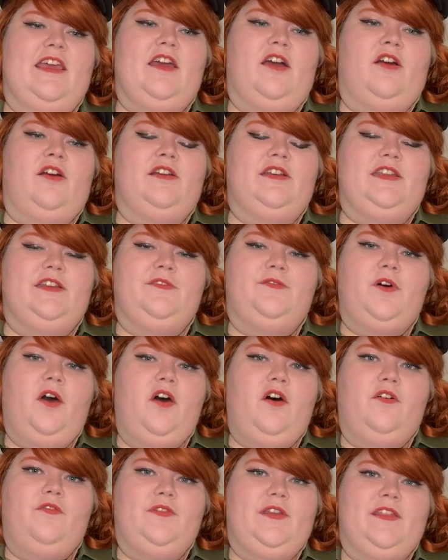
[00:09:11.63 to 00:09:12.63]
they aren't
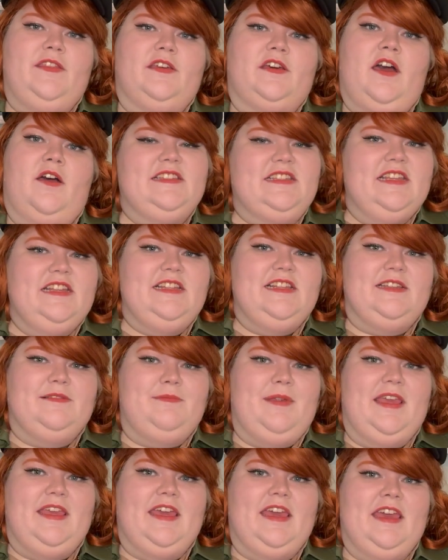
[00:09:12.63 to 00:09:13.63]
involved in the decision
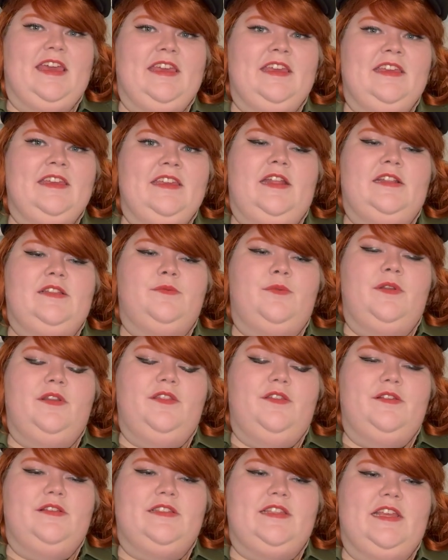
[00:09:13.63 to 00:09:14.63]
making. It's one of
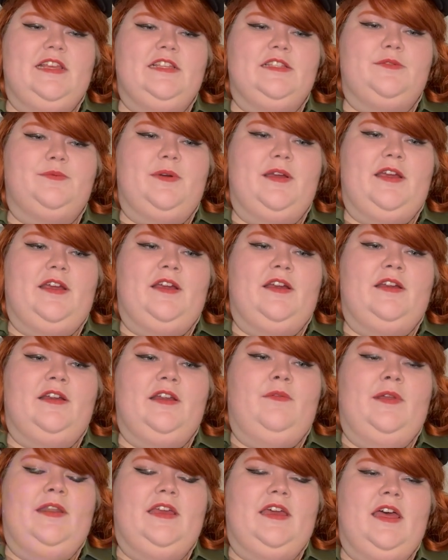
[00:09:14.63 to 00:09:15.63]
those things where
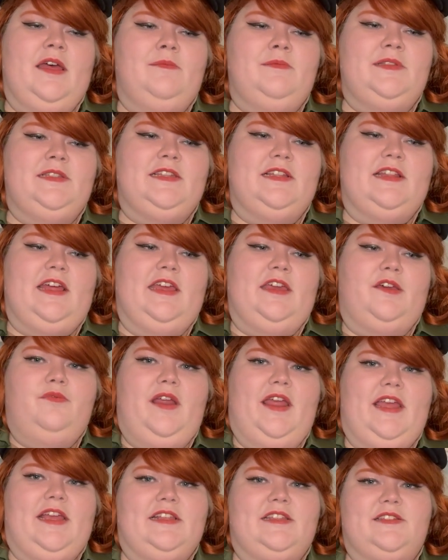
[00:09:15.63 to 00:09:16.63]
when it comes to like
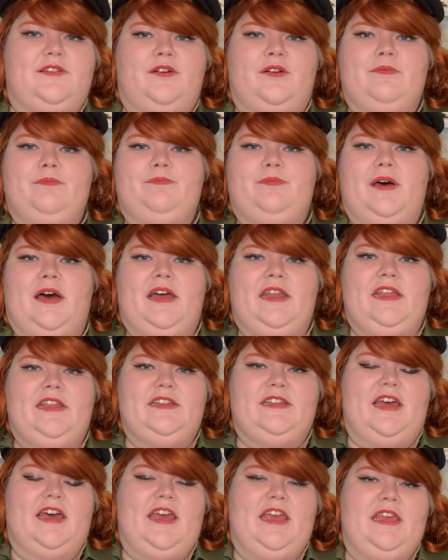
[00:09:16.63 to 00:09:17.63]
race or body
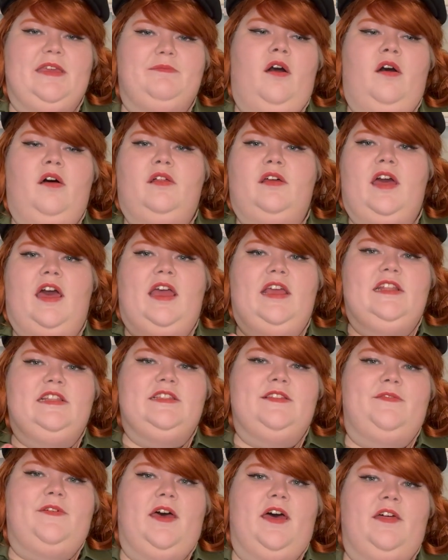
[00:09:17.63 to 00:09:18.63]
type, all kinds
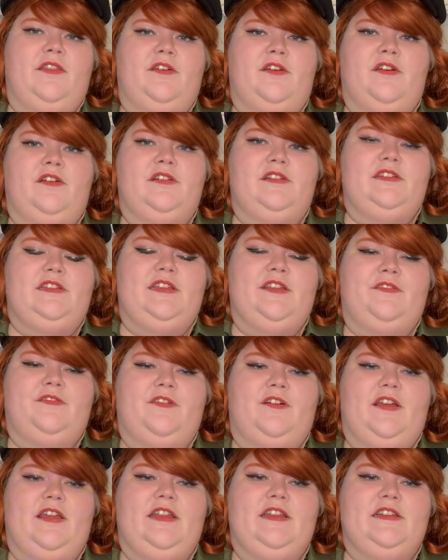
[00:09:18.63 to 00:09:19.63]
of other
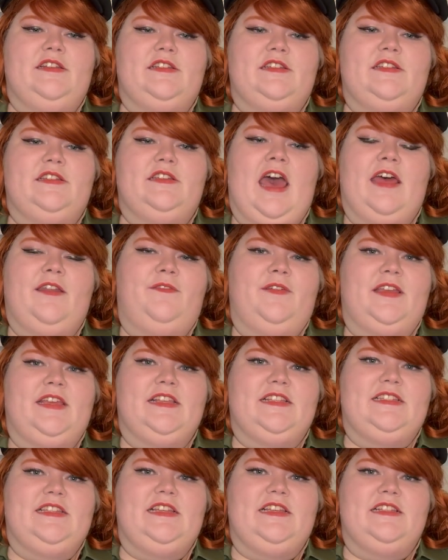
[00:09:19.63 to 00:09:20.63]
different
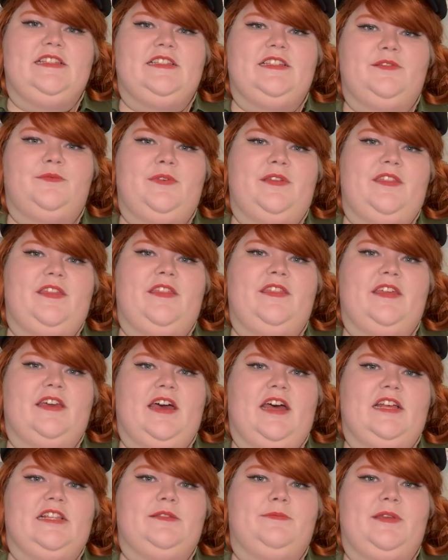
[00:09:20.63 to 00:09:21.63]
advocacies within the
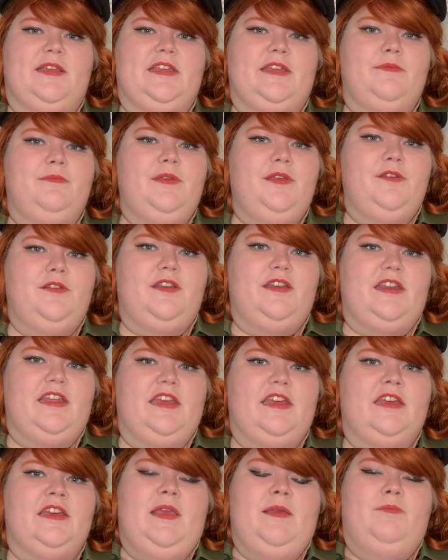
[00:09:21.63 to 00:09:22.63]
cosplay
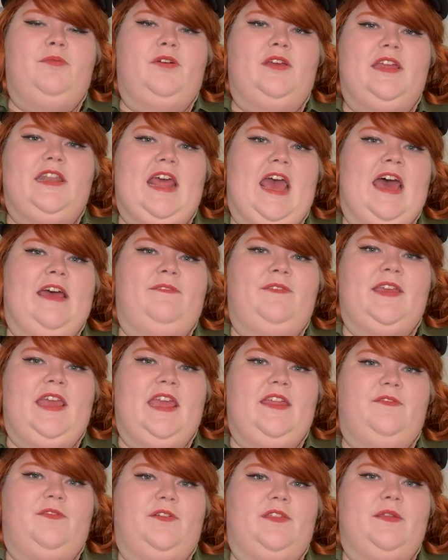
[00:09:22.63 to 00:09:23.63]
community, people can
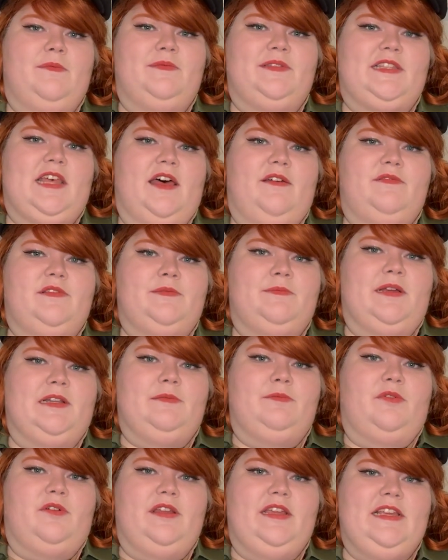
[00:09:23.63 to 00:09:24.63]
advocate for themselves much
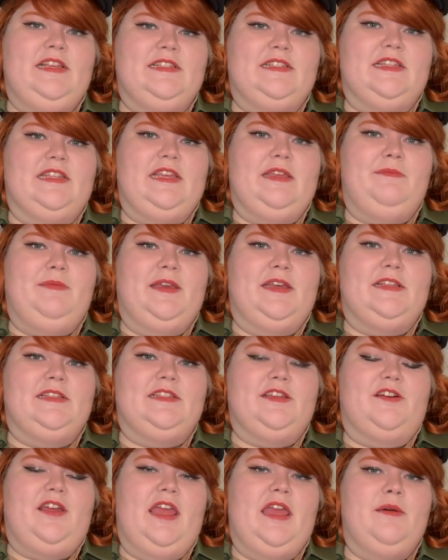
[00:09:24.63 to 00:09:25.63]
more easily because
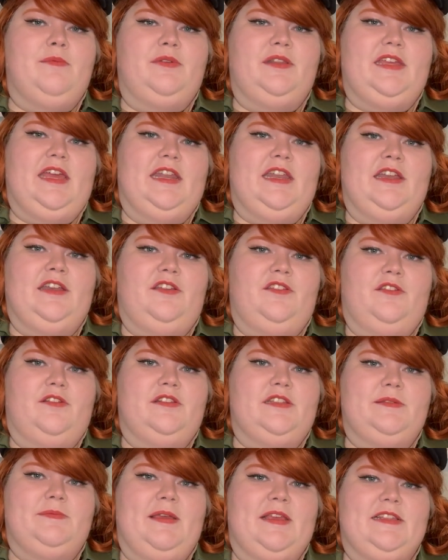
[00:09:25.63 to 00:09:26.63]
they're able to get into
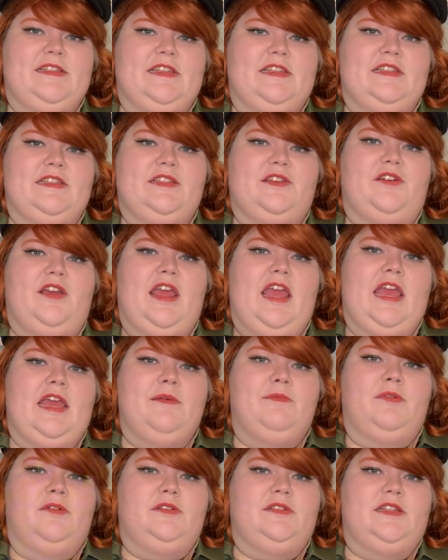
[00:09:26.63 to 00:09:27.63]
those spaces. They're
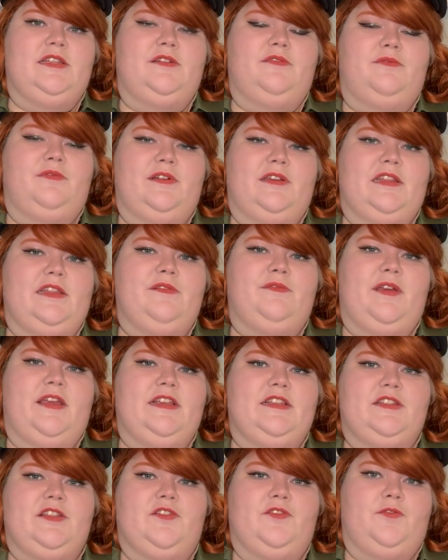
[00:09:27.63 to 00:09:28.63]
able to really
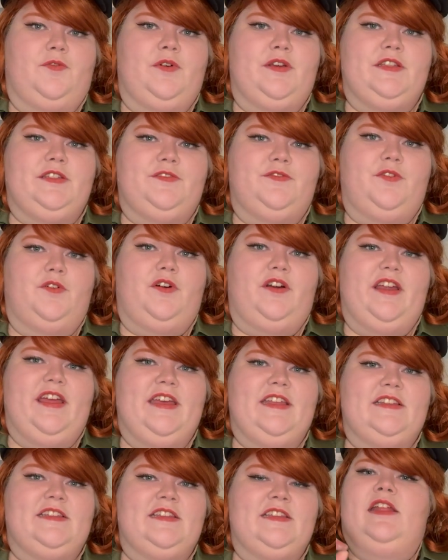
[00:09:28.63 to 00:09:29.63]
raise their voice for
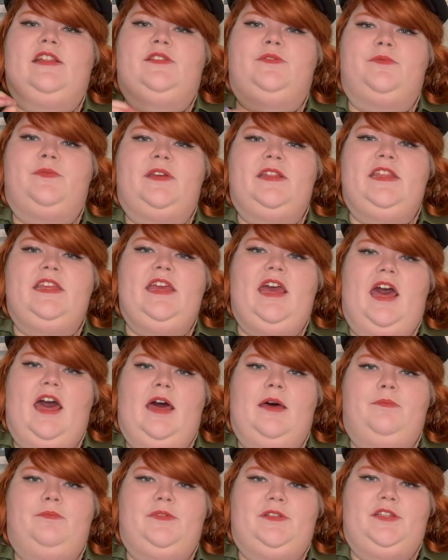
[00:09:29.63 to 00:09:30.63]
it. It's really up